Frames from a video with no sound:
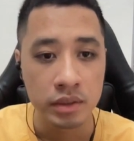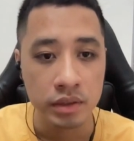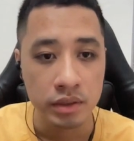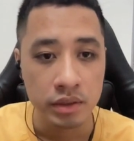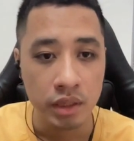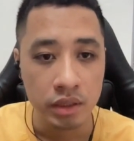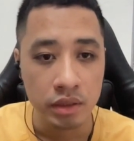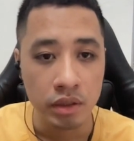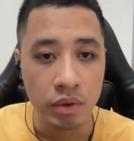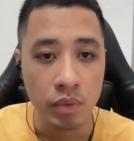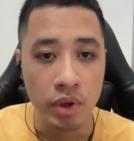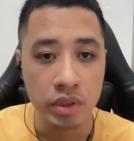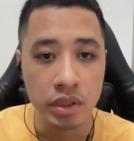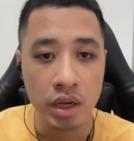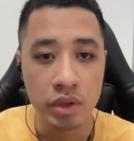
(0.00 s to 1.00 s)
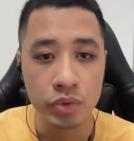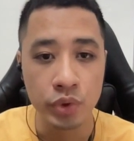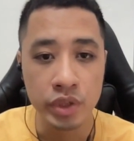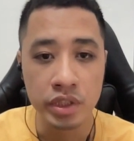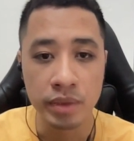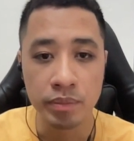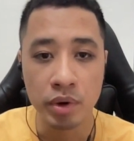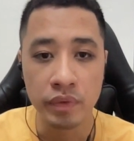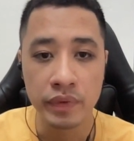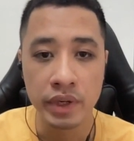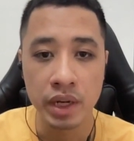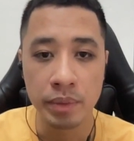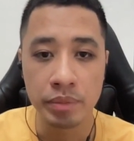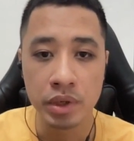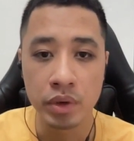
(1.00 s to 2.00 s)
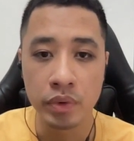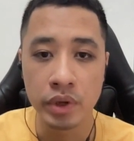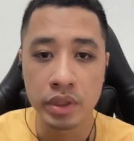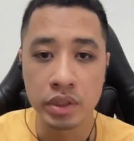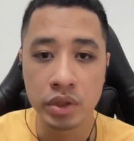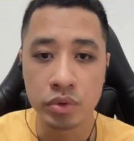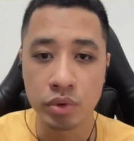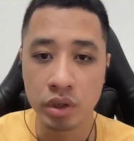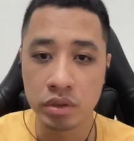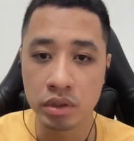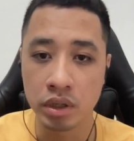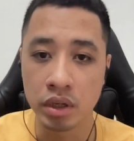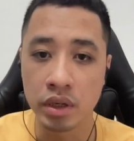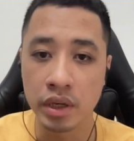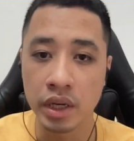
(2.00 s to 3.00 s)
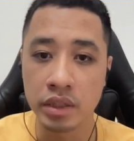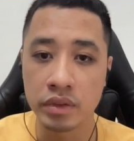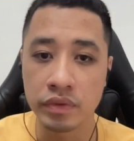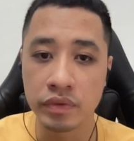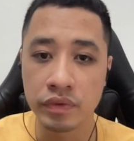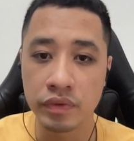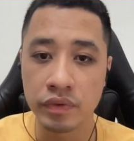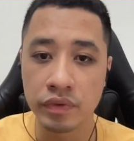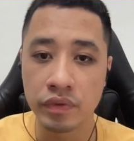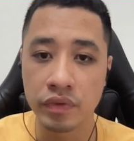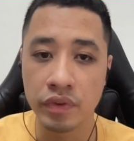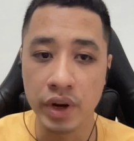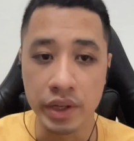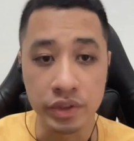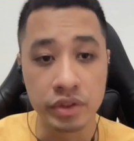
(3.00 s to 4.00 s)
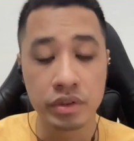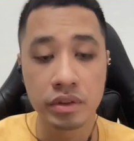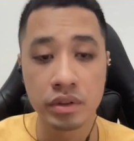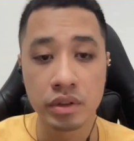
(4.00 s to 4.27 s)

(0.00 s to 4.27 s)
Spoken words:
So next, what country support Vietnam during the struggle against France?